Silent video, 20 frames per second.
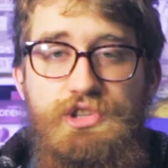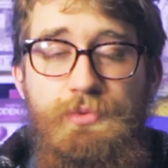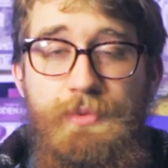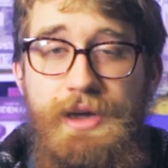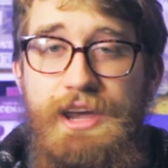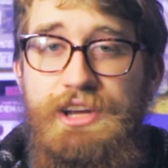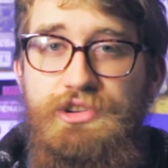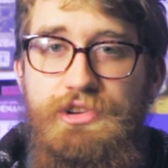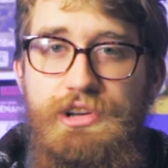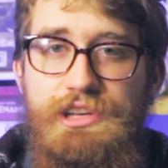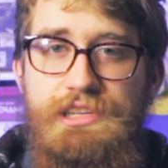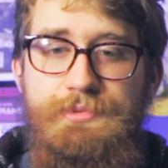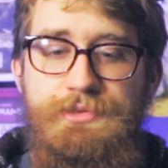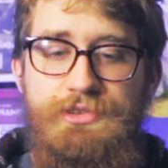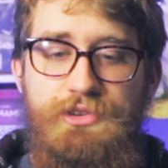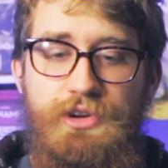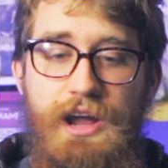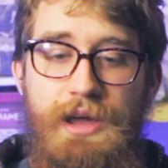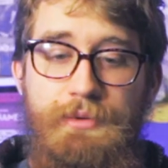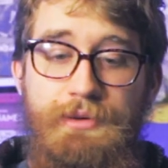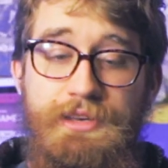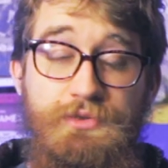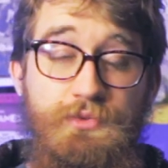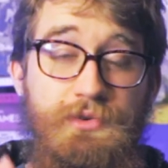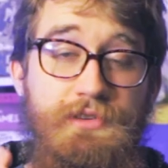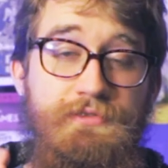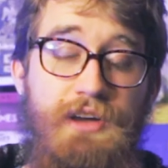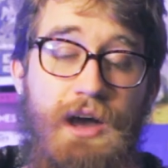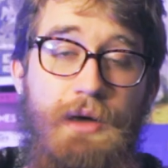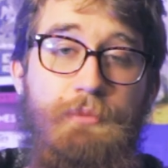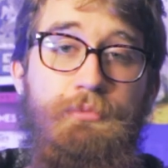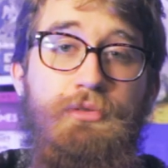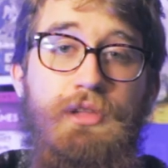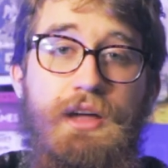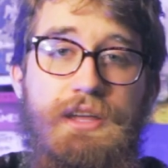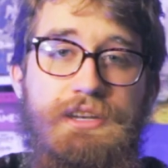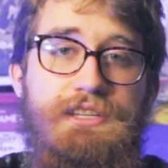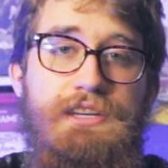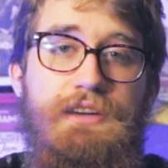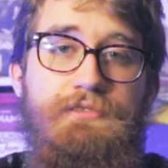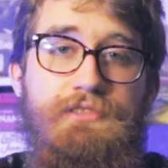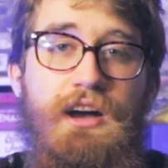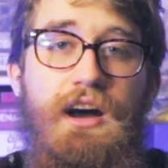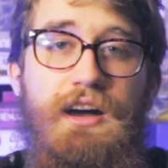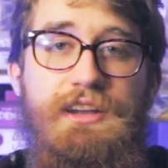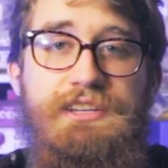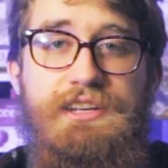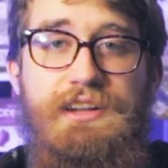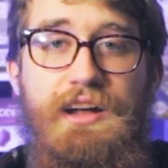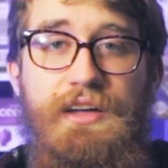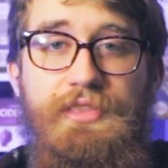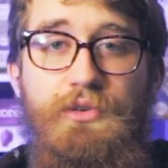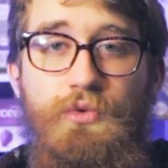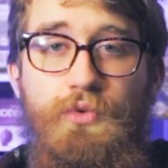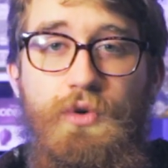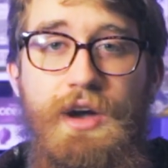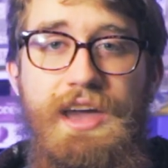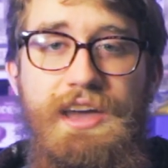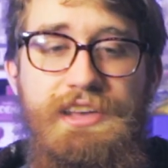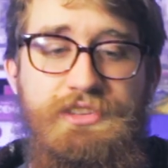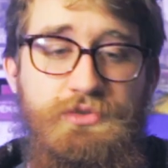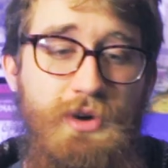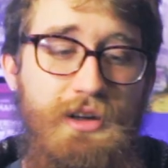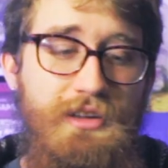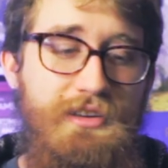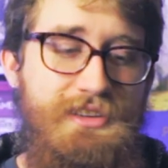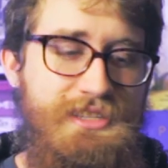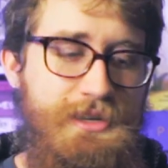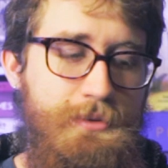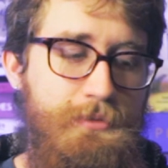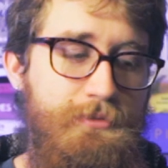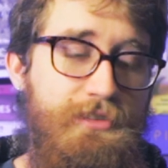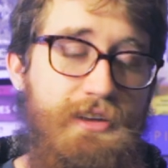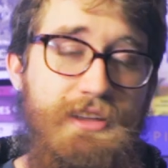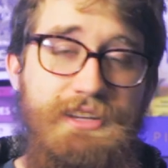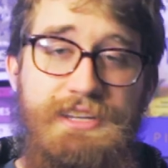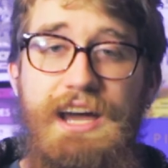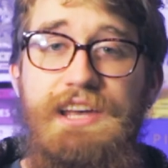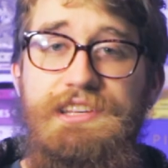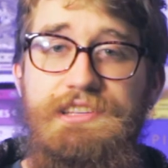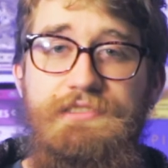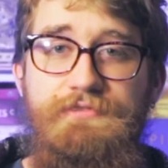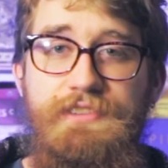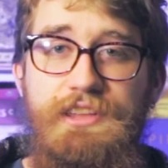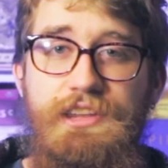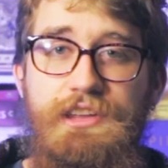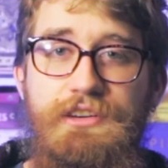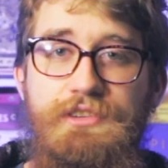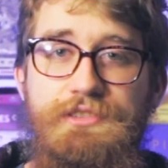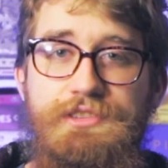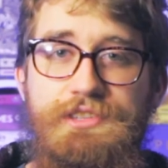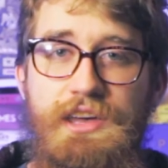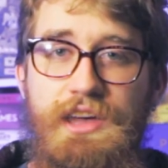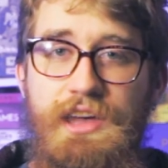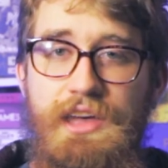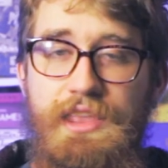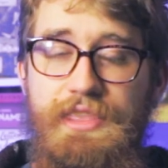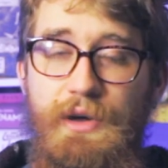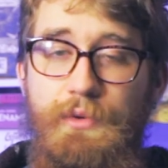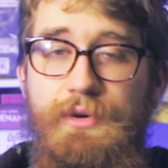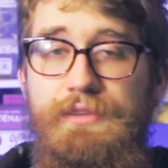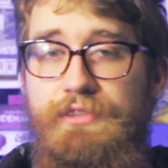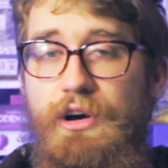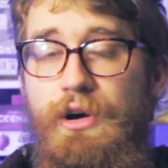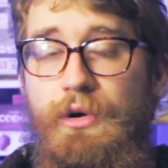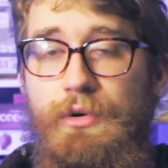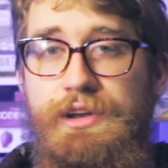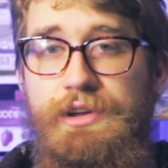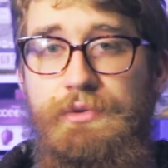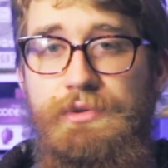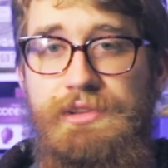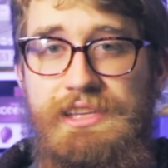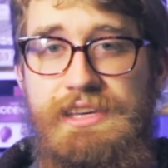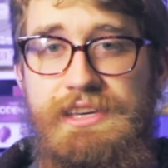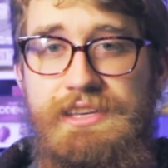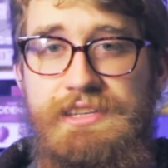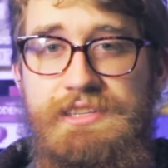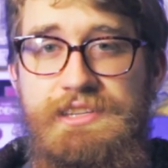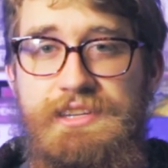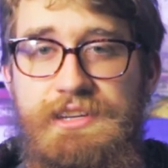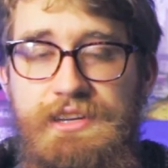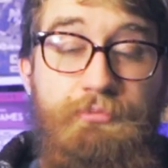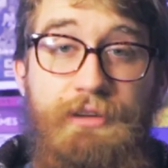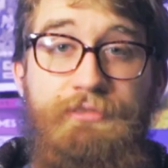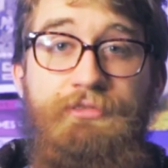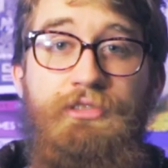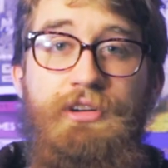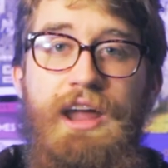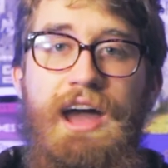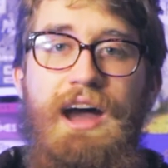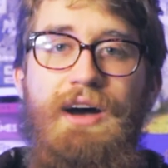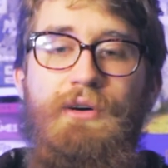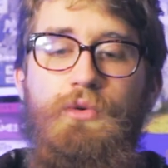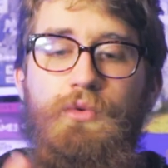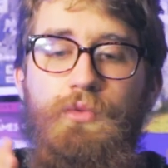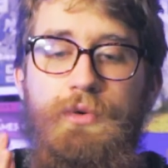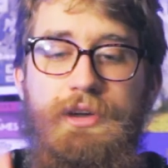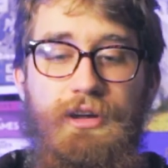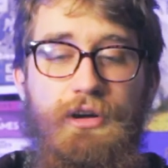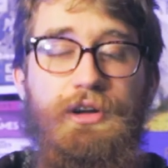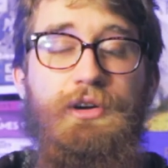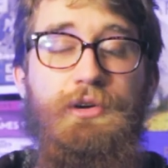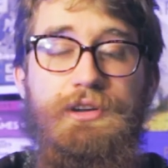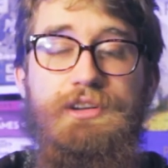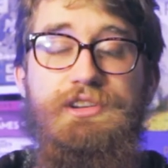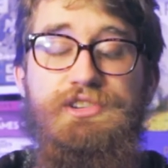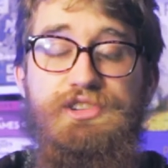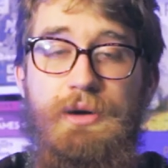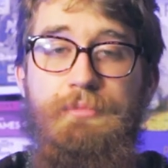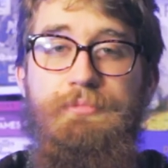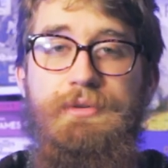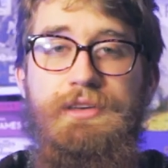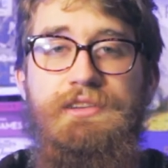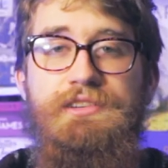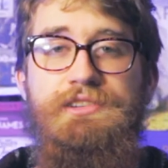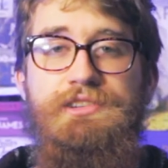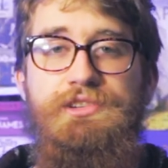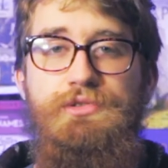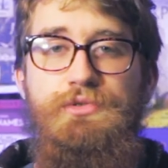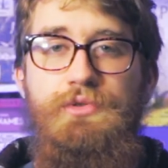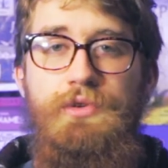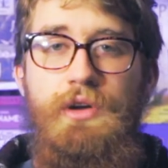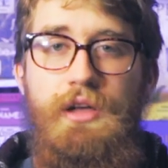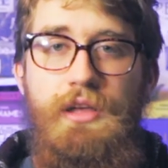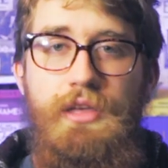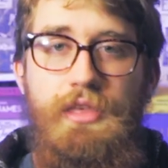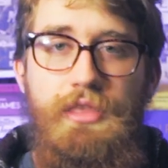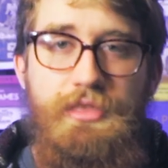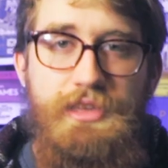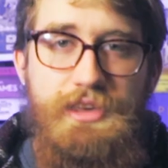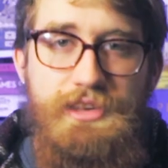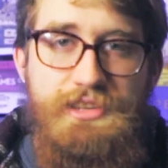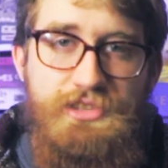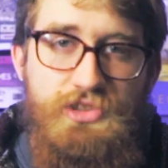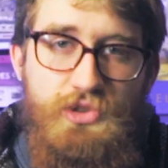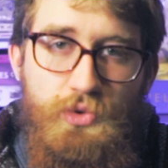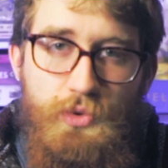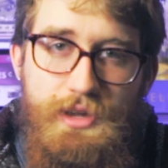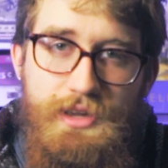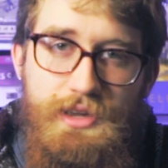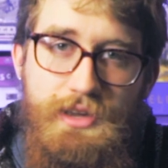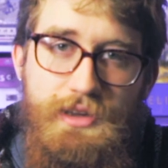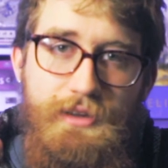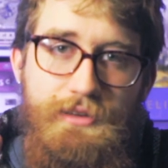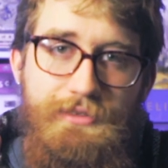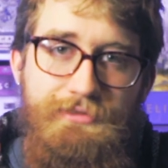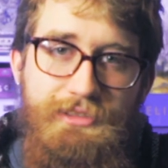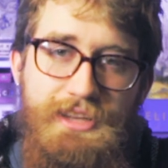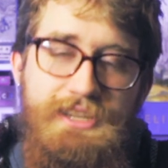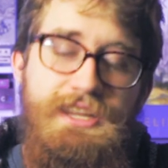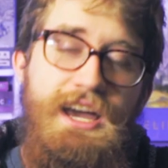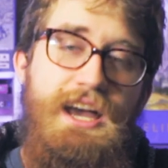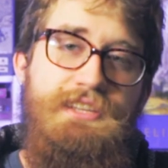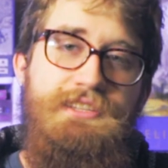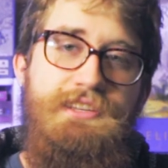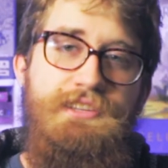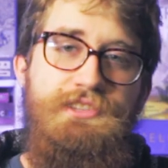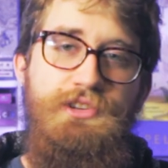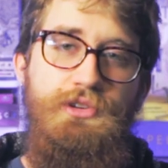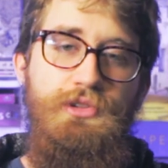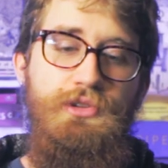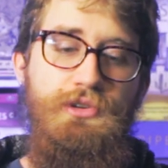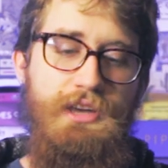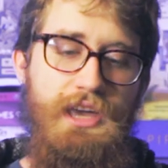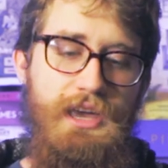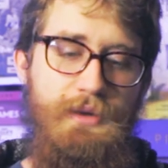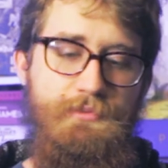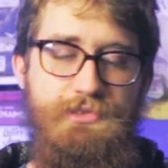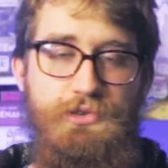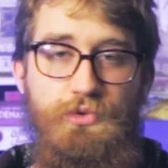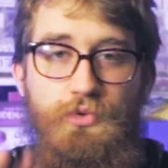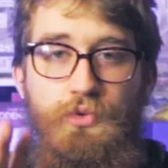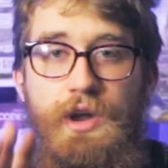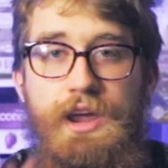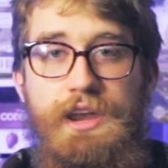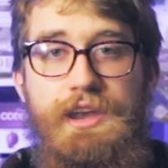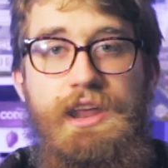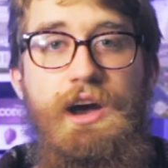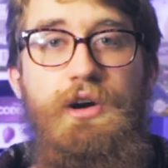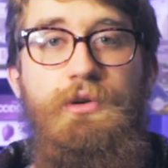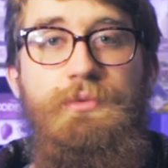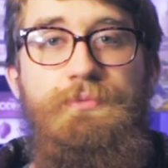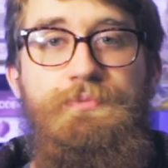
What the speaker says: make sure you subscribe because we've got plenty of content on the way as well as some fantastic videos that we've already released. But for now, we are going to jump into these 3 fantastic solo games right now.